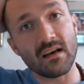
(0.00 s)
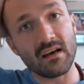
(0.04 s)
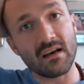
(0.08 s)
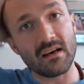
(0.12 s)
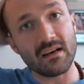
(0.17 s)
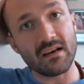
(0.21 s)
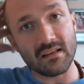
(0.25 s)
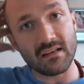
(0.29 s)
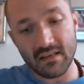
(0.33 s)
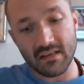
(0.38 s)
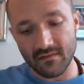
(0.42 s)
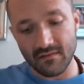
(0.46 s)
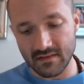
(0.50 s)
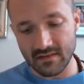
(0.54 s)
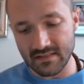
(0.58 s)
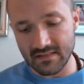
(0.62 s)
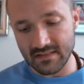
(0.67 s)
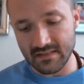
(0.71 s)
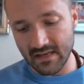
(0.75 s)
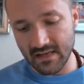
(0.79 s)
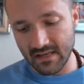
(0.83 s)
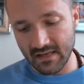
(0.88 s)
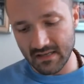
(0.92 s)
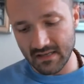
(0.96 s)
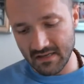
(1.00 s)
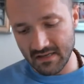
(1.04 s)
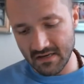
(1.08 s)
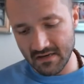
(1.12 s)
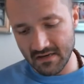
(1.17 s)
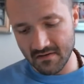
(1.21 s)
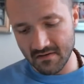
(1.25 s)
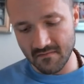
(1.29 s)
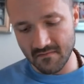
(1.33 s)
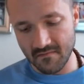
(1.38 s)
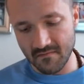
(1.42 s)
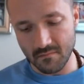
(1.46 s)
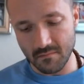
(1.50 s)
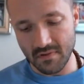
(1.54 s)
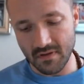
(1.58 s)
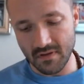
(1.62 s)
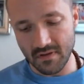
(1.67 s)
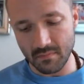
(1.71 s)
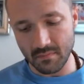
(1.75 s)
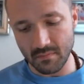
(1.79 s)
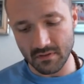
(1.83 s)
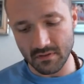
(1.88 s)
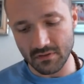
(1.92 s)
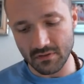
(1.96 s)
just give it a second here for
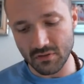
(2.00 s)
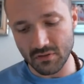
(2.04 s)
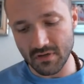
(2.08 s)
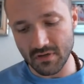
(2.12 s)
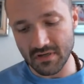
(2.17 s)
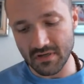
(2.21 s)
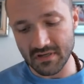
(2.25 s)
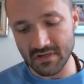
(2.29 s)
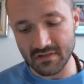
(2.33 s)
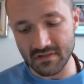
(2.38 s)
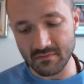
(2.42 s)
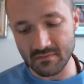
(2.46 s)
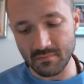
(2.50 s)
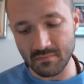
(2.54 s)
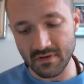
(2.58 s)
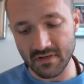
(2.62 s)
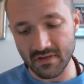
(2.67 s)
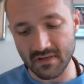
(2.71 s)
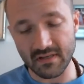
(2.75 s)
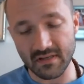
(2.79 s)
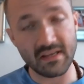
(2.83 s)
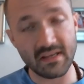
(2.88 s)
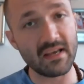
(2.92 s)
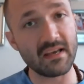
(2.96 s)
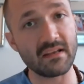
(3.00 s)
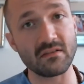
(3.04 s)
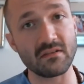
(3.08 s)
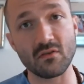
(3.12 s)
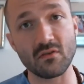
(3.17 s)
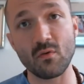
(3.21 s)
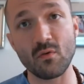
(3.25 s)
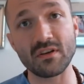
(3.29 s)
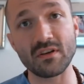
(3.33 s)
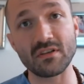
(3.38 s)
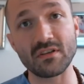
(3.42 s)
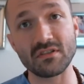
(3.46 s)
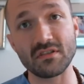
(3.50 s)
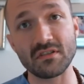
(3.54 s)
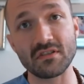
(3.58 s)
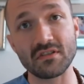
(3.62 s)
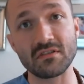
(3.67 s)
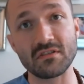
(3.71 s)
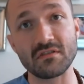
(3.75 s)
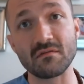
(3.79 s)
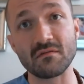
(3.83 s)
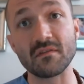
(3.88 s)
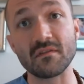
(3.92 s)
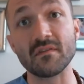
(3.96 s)
people to join us. But again,
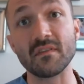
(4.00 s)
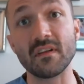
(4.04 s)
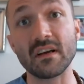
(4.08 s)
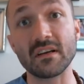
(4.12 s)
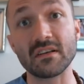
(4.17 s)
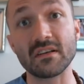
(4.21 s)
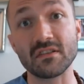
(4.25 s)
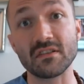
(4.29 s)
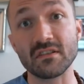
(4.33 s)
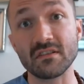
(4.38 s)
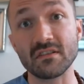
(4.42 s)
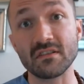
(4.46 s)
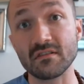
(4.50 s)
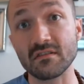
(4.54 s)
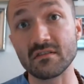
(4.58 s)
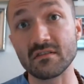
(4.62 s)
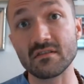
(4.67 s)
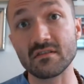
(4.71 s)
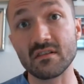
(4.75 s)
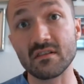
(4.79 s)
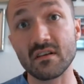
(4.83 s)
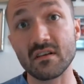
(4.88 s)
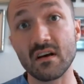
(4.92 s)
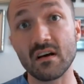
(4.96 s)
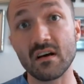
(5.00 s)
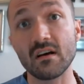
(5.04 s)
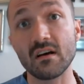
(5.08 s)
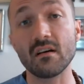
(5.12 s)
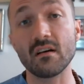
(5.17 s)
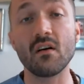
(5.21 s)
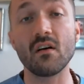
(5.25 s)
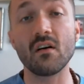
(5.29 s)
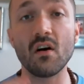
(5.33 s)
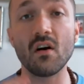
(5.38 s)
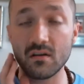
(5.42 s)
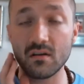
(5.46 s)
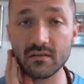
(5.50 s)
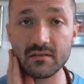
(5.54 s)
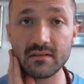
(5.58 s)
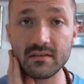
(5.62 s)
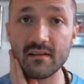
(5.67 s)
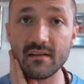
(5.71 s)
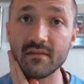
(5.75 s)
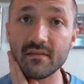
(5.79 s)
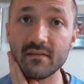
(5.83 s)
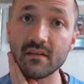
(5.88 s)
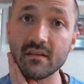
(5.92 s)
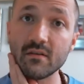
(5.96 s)
questions, reflections, all
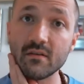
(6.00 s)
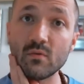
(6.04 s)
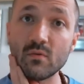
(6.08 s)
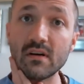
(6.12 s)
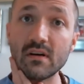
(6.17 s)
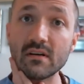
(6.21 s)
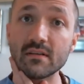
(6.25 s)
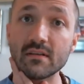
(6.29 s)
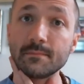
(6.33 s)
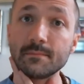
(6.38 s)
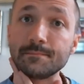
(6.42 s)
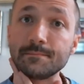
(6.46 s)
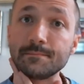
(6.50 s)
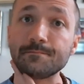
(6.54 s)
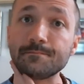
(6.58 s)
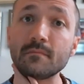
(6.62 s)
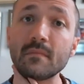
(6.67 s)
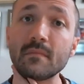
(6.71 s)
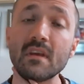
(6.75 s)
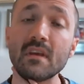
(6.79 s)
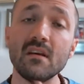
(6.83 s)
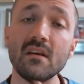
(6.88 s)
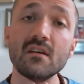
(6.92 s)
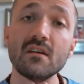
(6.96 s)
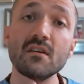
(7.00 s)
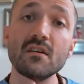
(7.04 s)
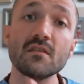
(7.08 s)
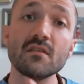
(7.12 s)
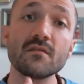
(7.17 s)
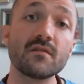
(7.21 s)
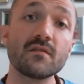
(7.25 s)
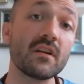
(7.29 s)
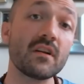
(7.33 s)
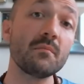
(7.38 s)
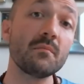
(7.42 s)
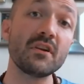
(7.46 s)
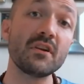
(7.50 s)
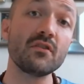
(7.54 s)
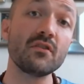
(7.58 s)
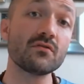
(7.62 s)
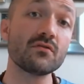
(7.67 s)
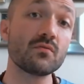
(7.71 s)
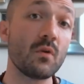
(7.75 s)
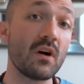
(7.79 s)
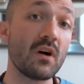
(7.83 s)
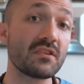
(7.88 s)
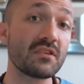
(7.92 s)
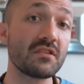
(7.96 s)
definitely welcome. For anybody who's
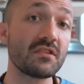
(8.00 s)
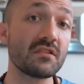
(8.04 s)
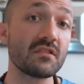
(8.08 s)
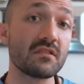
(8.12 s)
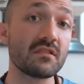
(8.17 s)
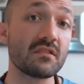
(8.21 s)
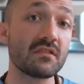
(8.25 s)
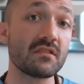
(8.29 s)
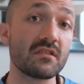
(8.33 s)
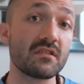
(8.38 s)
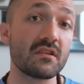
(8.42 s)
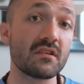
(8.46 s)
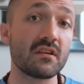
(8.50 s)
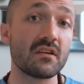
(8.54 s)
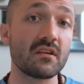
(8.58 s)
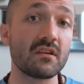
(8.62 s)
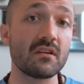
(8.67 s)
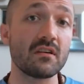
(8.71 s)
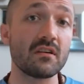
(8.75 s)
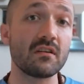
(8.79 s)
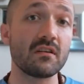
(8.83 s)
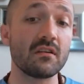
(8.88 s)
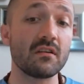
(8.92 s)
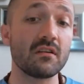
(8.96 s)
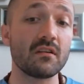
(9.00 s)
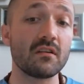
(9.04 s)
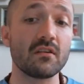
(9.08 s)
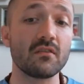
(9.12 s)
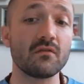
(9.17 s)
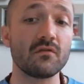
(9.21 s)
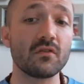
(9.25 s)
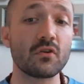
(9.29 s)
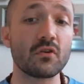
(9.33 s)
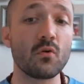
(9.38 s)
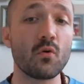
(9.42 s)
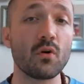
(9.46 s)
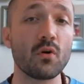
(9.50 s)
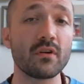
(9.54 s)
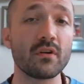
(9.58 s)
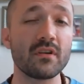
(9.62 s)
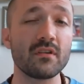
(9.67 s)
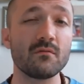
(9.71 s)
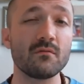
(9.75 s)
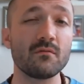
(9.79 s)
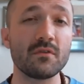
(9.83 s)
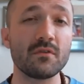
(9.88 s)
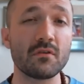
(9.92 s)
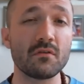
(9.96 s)
watching this
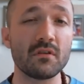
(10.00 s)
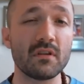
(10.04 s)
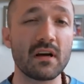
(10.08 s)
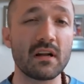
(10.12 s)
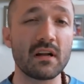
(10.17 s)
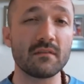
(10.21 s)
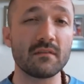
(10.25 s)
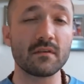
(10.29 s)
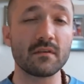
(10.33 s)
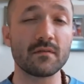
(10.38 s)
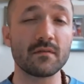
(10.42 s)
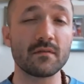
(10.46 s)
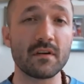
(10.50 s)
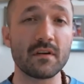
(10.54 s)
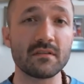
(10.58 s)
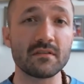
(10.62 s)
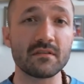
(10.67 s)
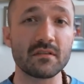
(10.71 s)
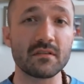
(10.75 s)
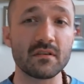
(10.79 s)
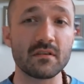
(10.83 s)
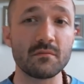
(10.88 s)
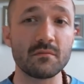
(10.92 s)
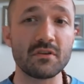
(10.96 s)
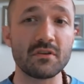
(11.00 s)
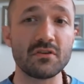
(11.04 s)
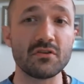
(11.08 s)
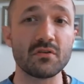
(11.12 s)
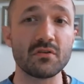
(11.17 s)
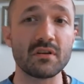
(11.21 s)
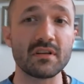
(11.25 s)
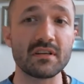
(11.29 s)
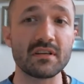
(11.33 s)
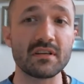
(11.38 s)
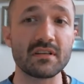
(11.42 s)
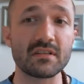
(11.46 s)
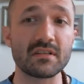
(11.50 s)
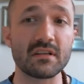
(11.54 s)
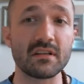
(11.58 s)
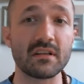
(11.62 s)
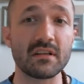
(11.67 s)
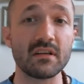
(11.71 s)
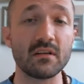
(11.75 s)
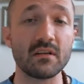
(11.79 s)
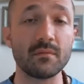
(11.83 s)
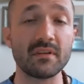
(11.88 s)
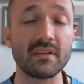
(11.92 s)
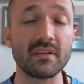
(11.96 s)
recorded, a lot of our friends are going to be joining us a
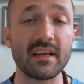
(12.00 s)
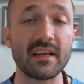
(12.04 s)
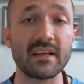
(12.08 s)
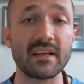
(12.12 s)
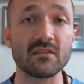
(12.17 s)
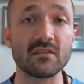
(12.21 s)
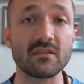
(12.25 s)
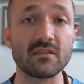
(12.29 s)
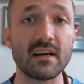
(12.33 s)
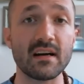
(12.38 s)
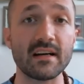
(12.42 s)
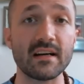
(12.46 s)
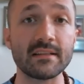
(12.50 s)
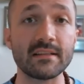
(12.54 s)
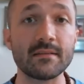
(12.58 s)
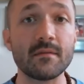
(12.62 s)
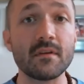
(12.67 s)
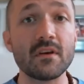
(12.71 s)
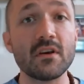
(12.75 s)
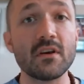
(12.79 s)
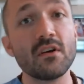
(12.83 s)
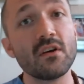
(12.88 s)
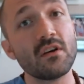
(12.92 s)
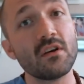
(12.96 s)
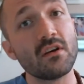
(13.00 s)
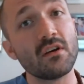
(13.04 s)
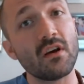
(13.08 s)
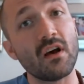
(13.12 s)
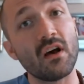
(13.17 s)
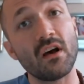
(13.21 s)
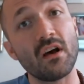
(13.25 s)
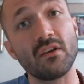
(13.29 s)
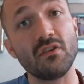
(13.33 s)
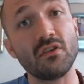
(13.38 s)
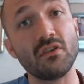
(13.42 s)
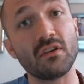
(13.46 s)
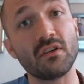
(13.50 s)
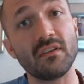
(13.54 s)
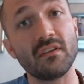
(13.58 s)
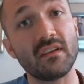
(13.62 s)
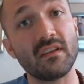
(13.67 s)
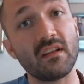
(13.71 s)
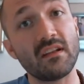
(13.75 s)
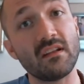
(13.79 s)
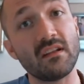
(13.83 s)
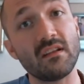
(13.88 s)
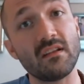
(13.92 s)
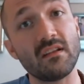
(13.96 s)
little bit later on. You can send